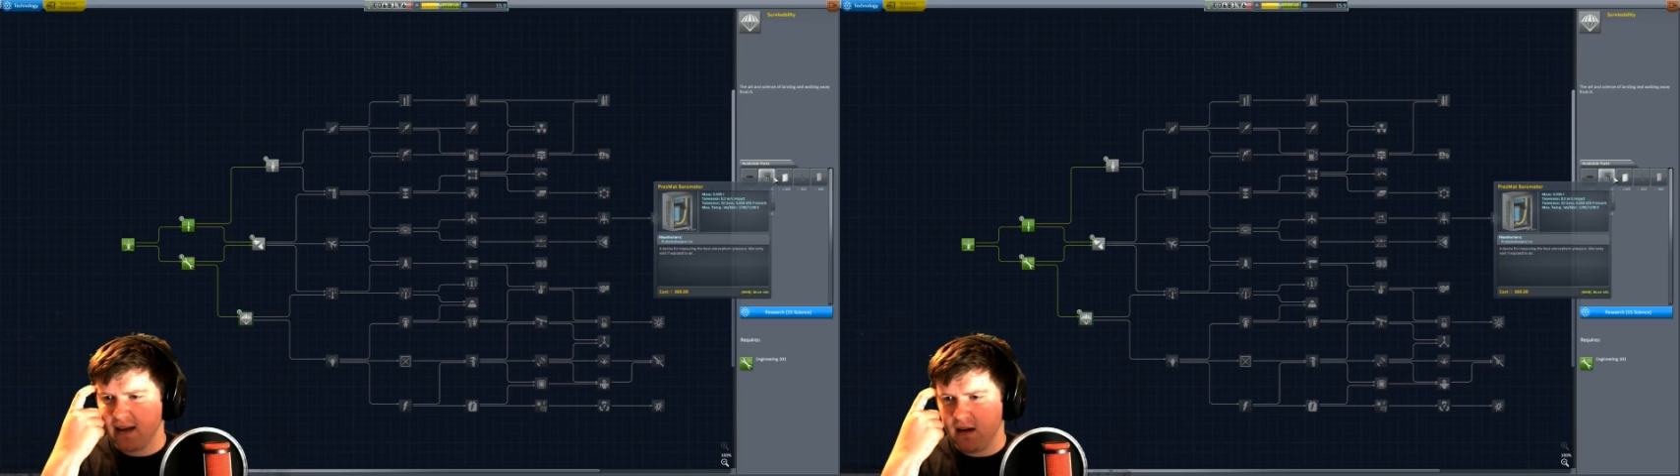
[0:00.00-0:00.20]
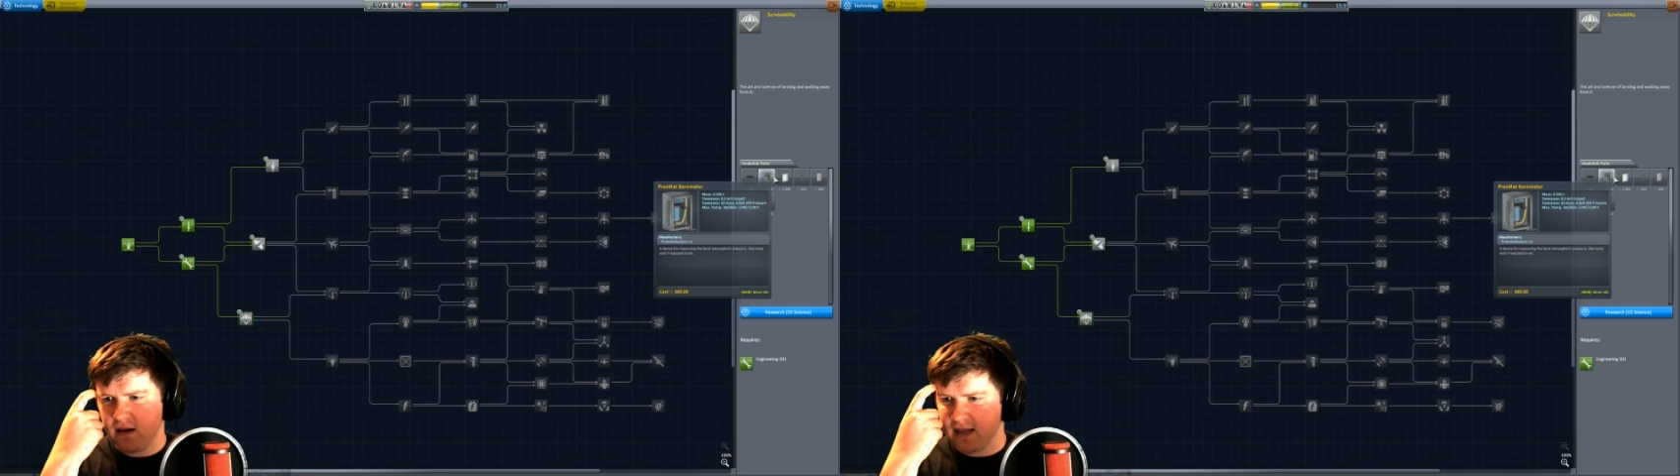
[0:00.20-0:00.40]
a
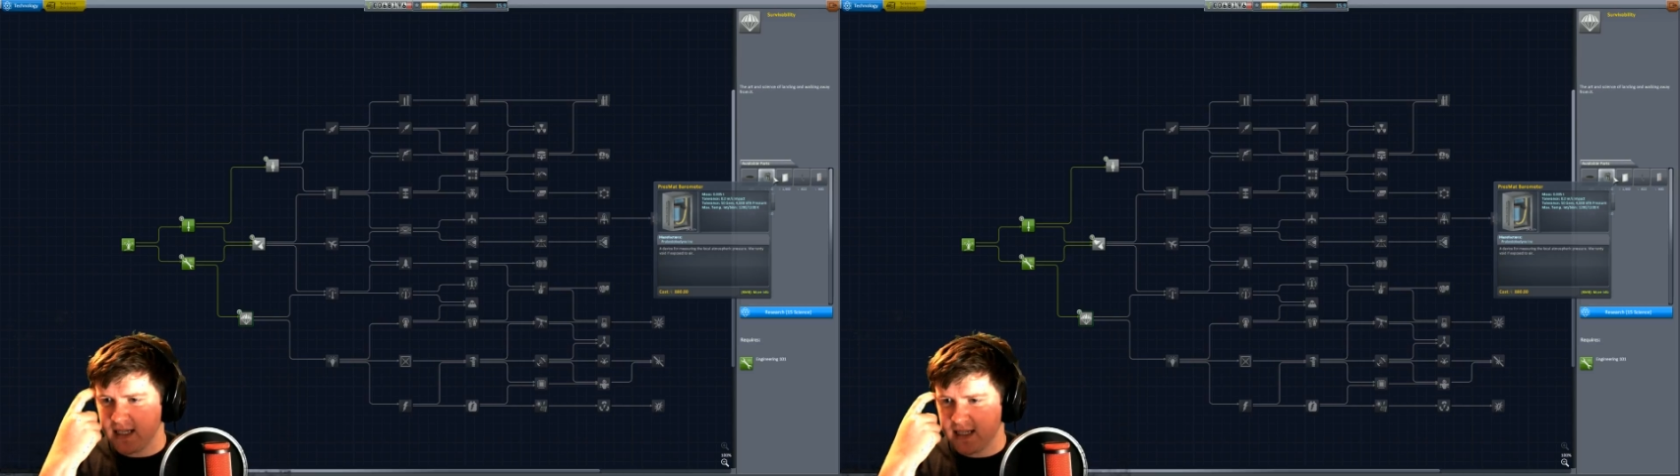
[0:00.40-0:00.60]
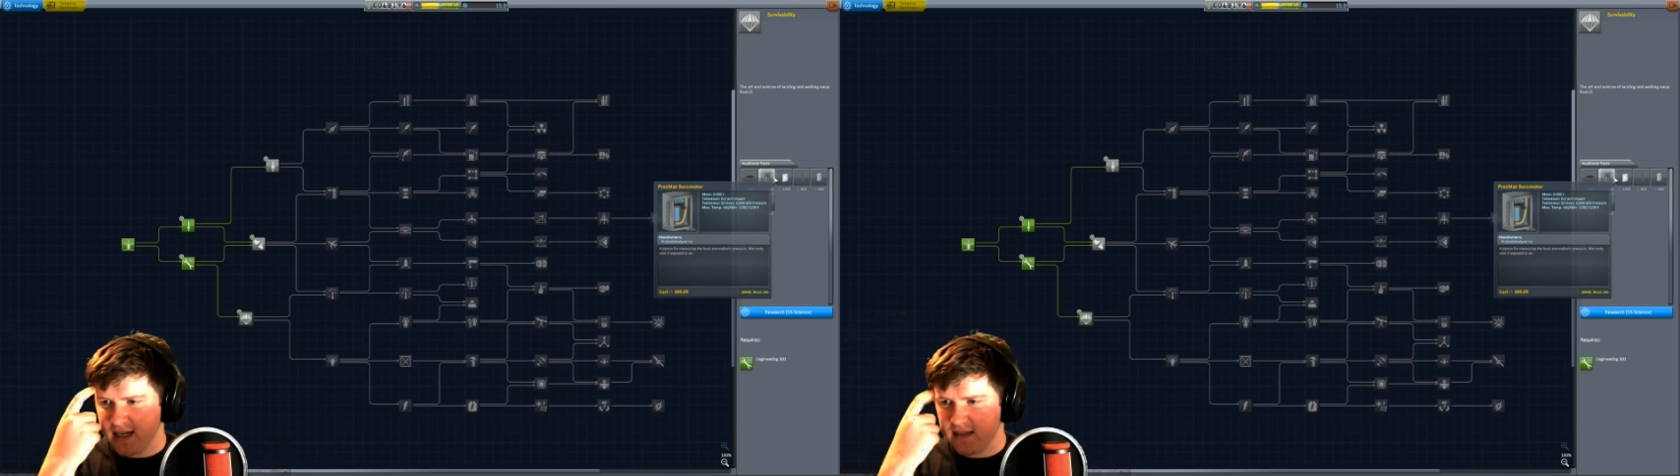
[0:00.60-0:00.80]
lot of these
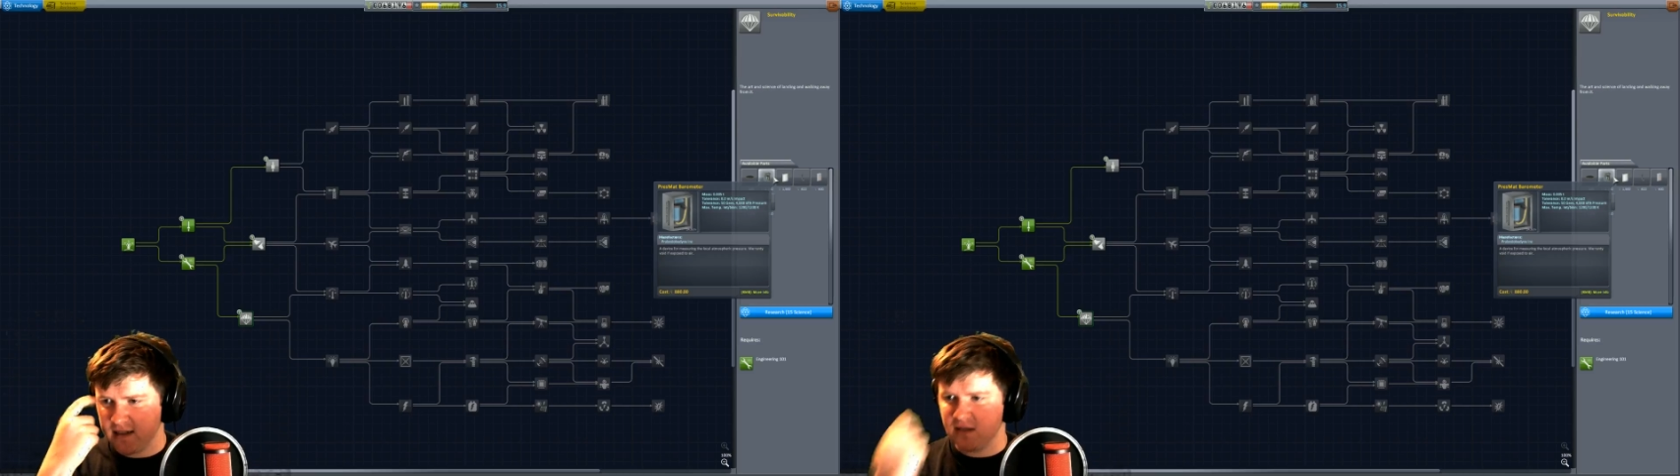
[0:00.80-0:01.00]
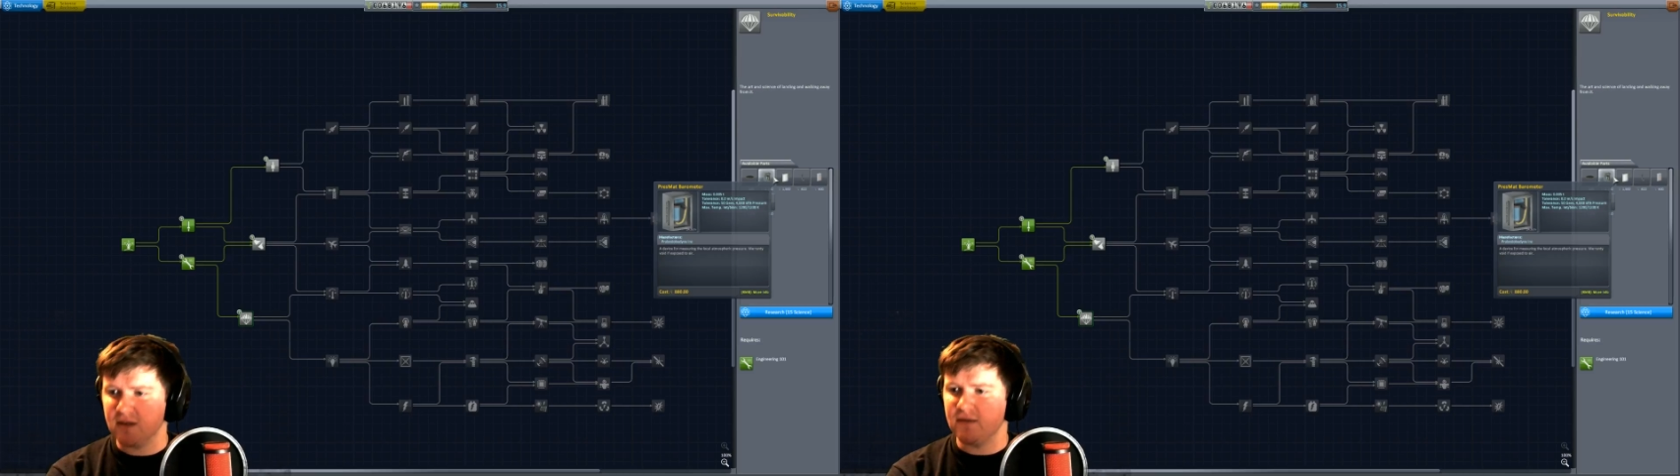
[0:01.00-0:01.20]
science
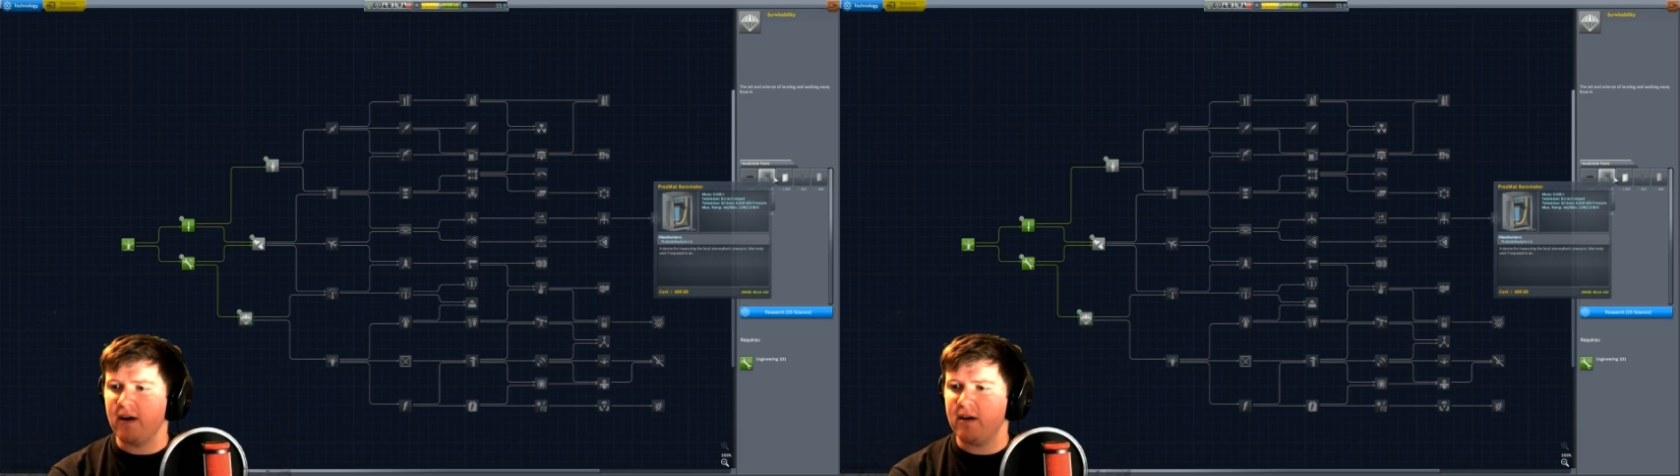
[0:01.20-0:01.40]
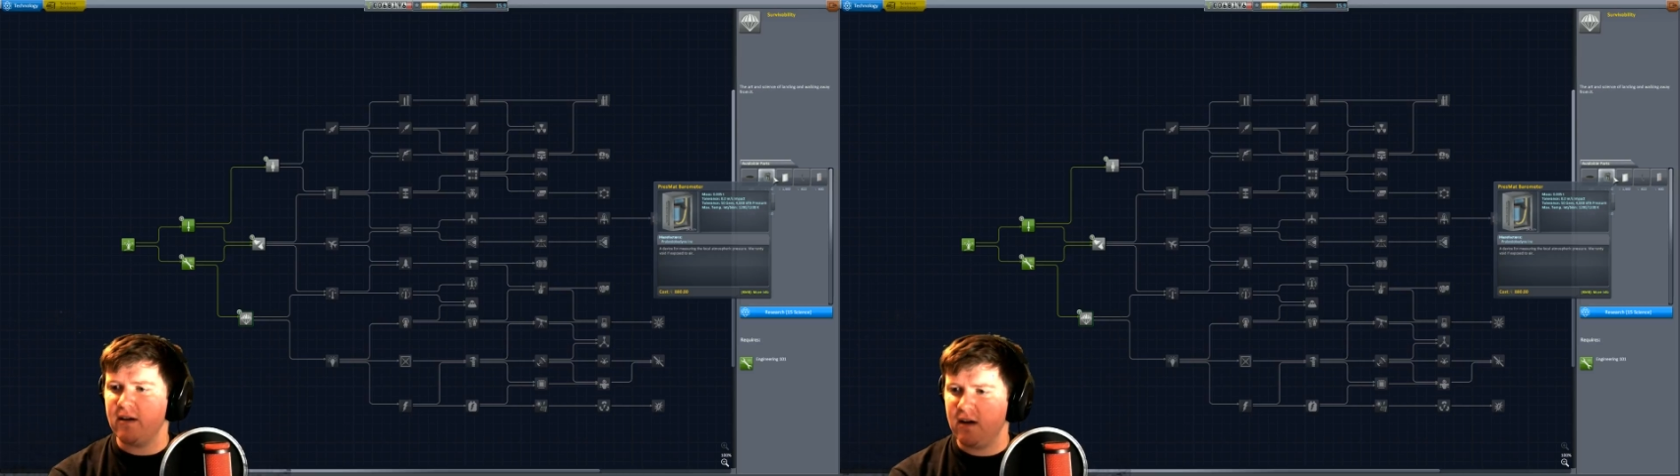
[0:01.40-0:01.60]
instruments
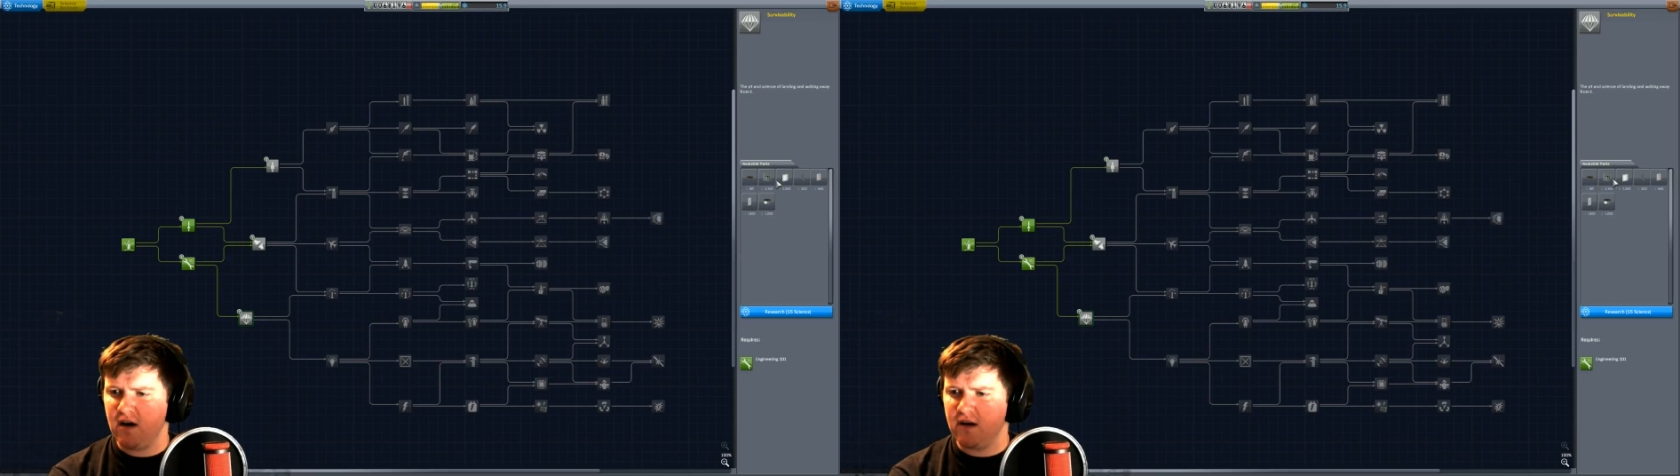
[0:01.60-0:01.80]
very early on.